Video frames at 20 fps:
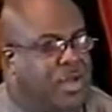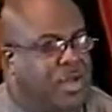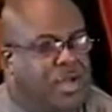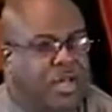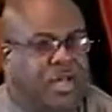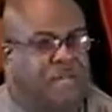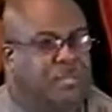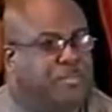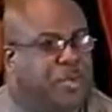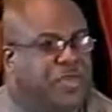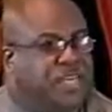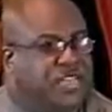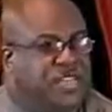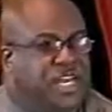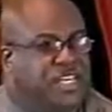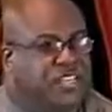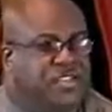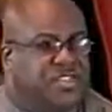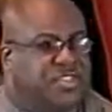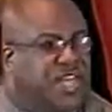Look at the person
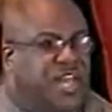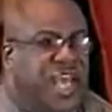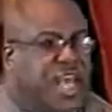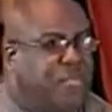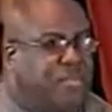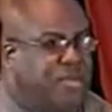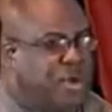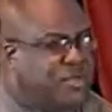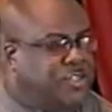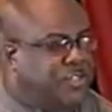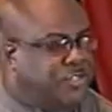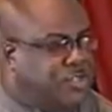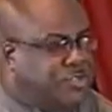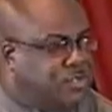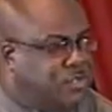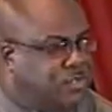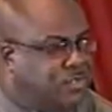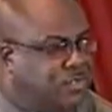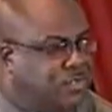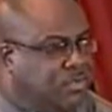next to you and say, it ain't personal.
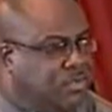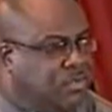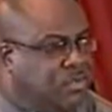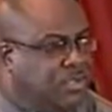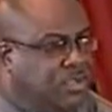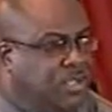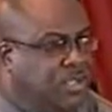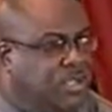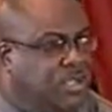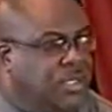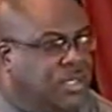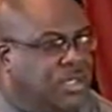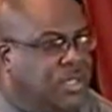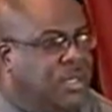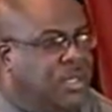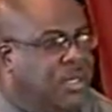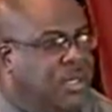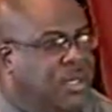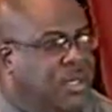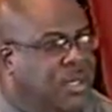
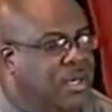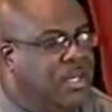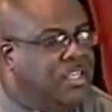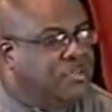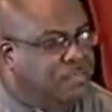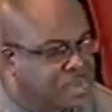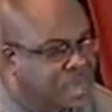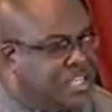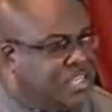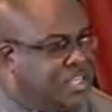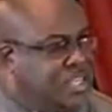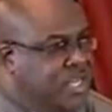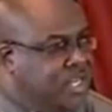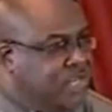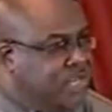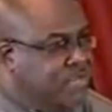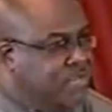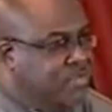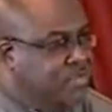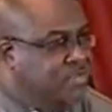It's
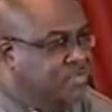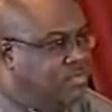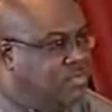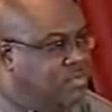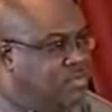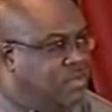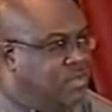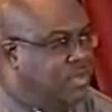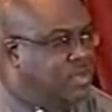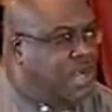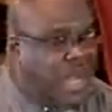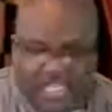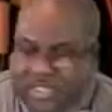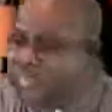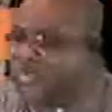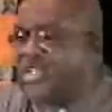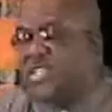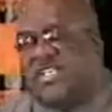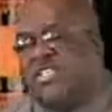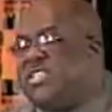business.
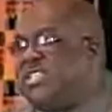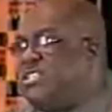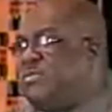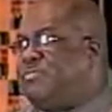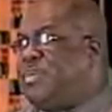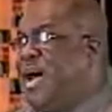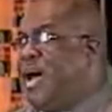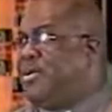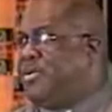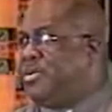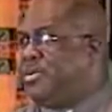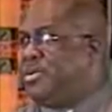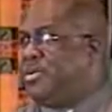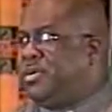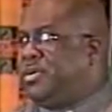That's what this is about.